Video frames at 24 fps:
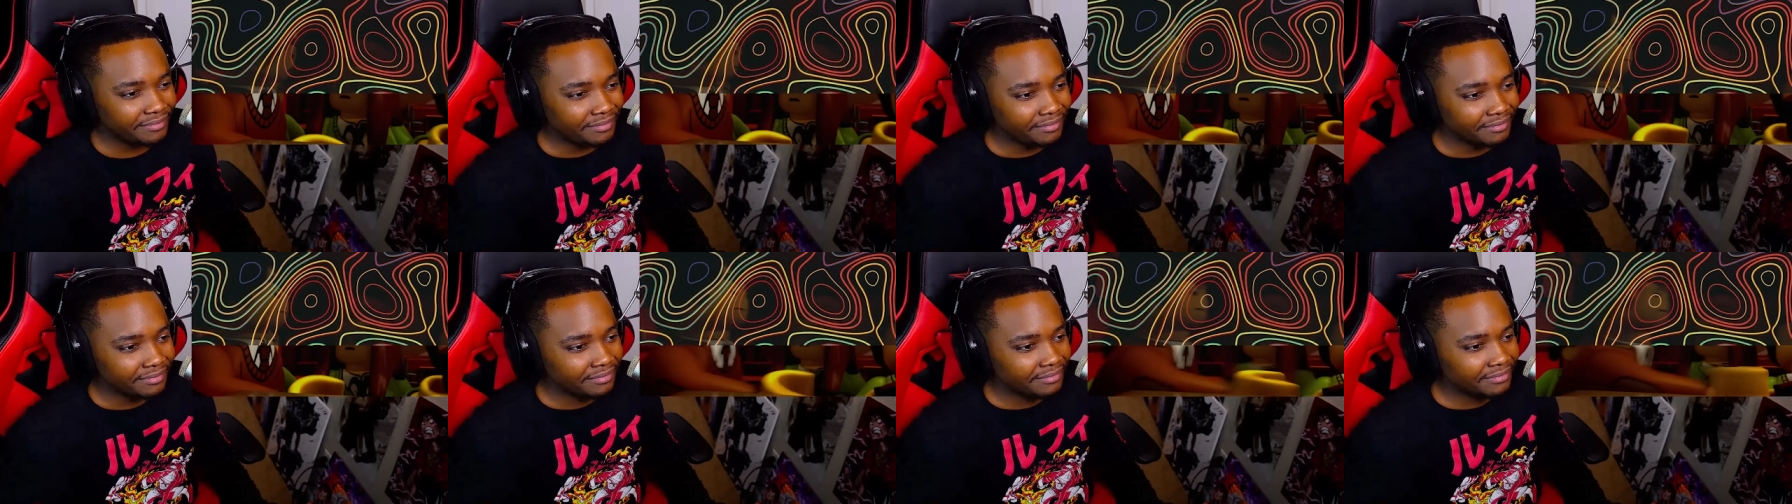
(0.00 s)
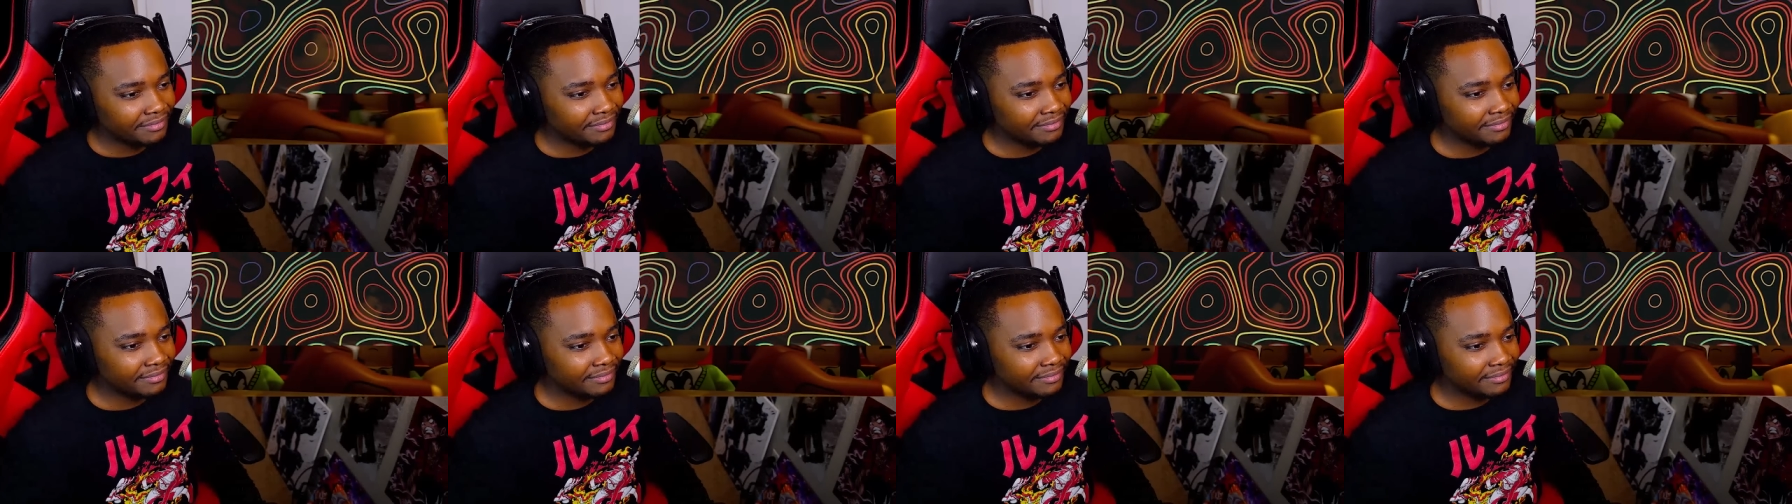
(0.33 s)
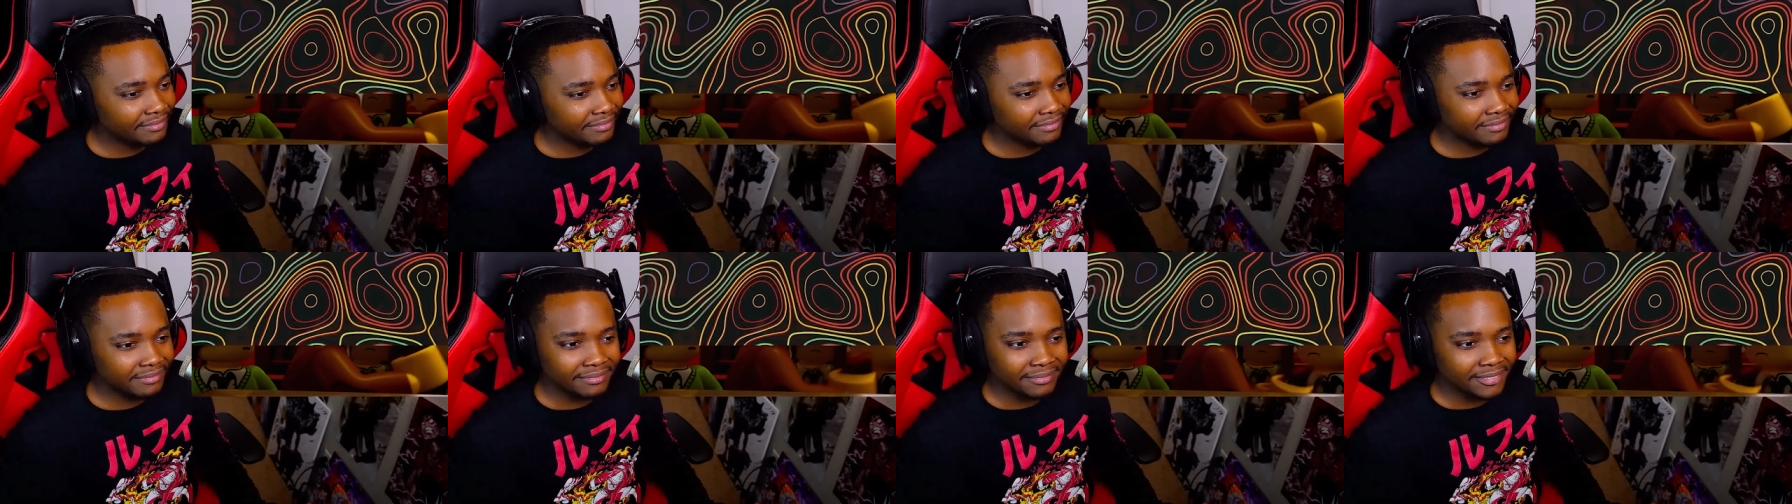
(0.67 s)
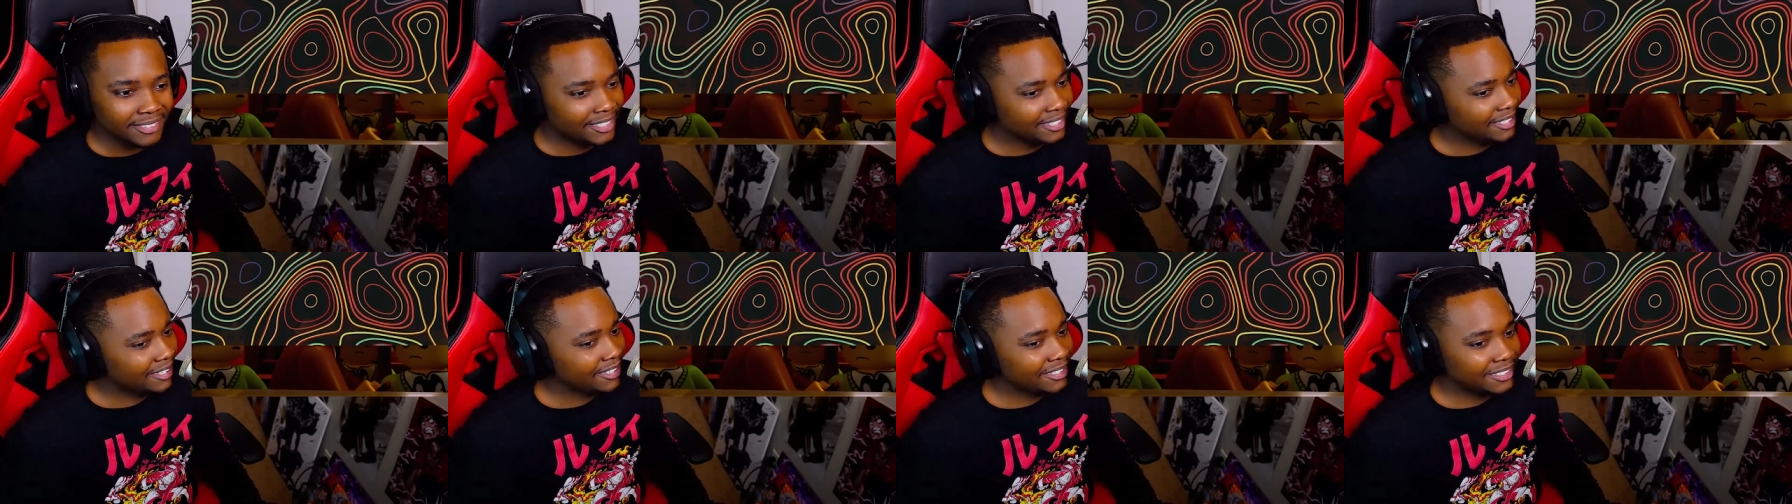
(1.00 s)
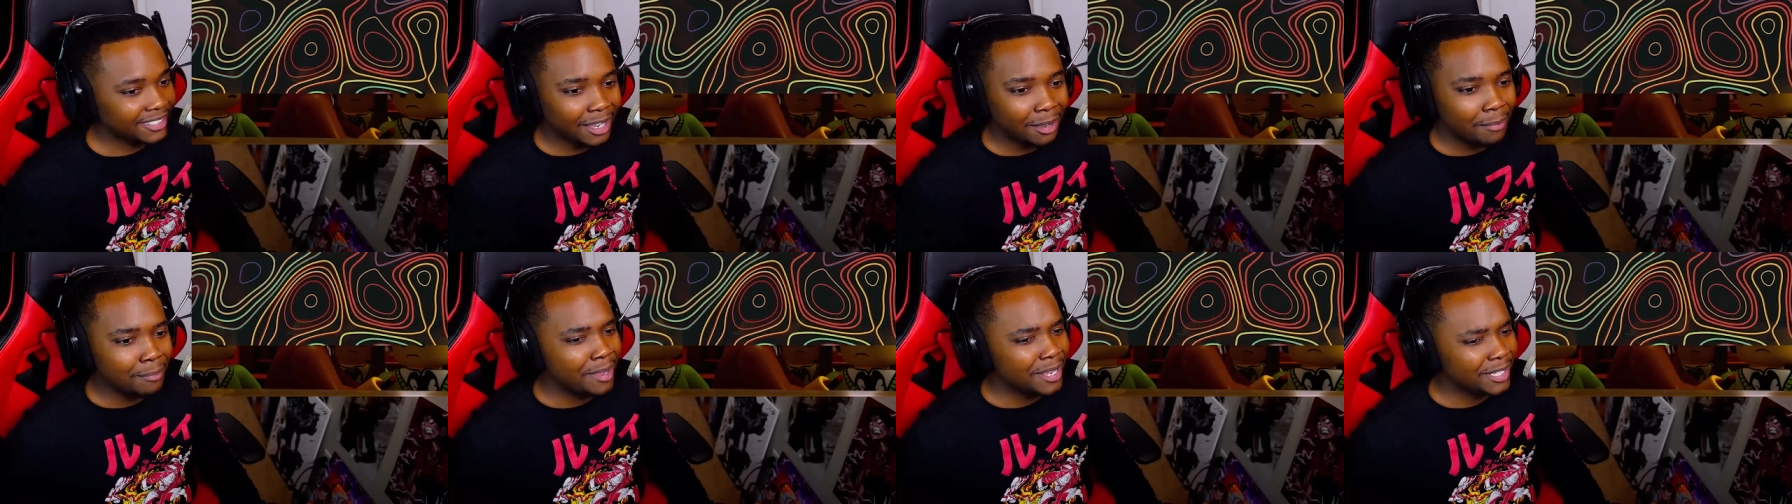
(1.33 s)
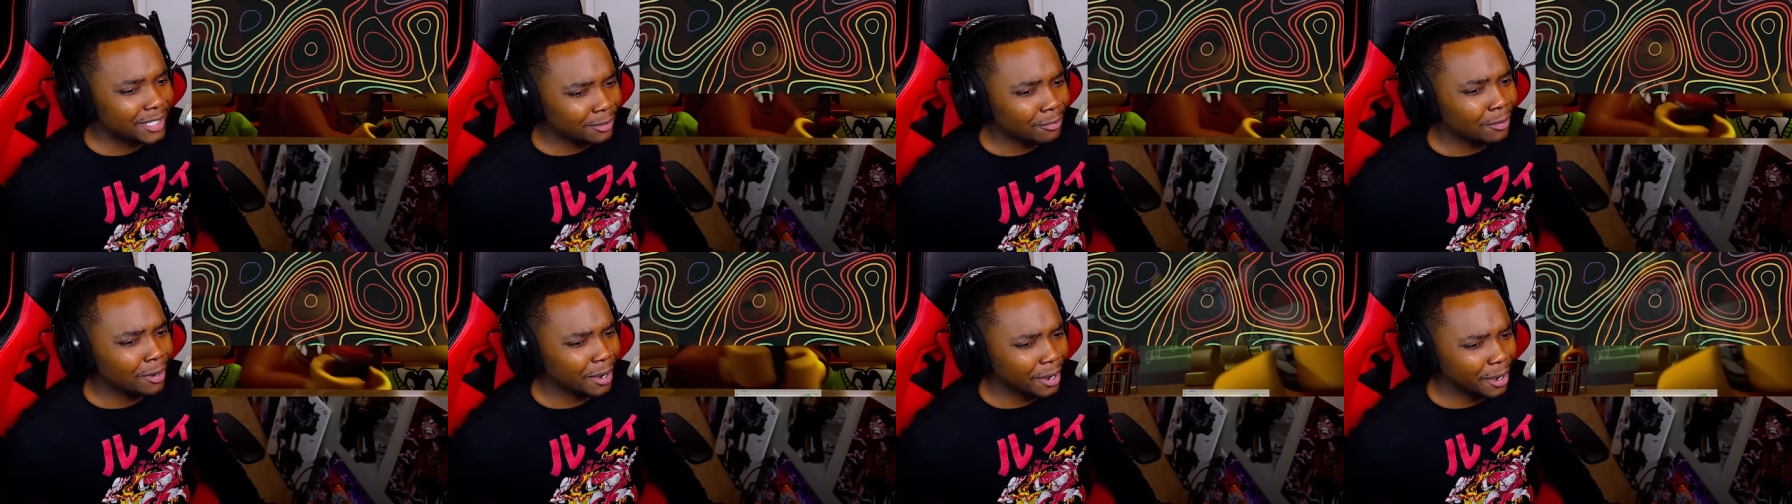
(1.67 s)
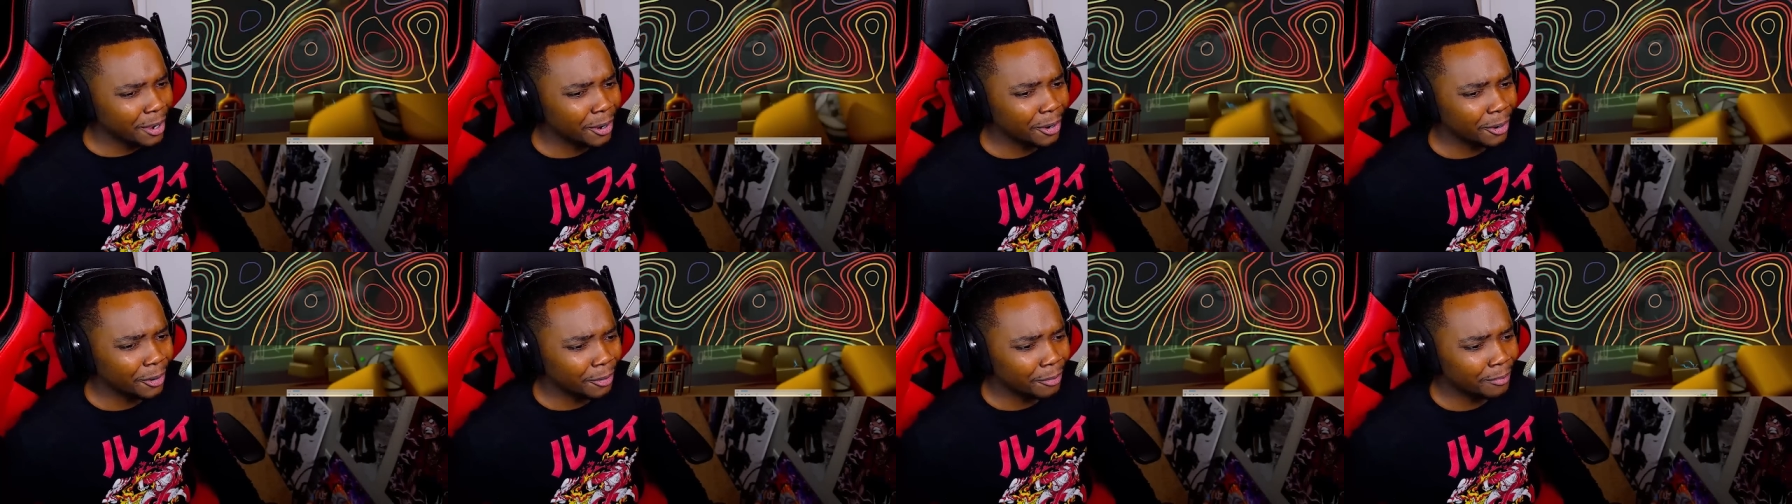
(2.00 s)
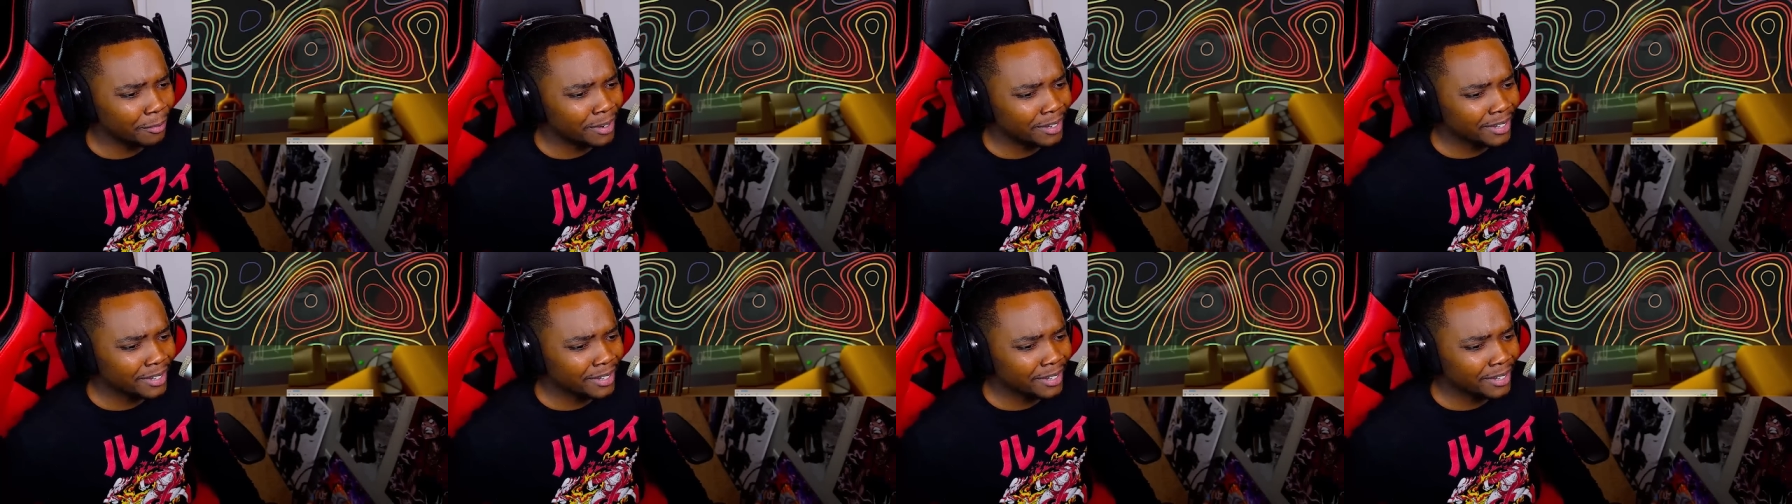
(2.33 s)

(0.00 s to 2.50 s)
Zane. Stop messing with him.